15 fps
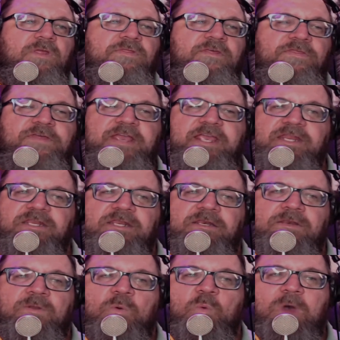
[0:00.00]
thing he did
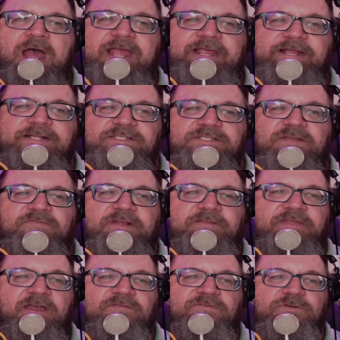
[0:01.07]
in Hawaii and stuff like
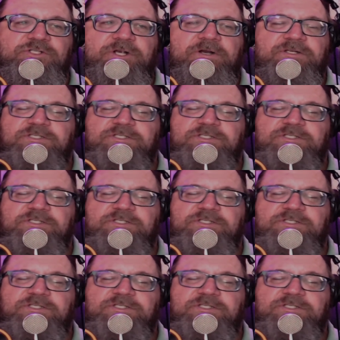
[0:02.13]
that for Charles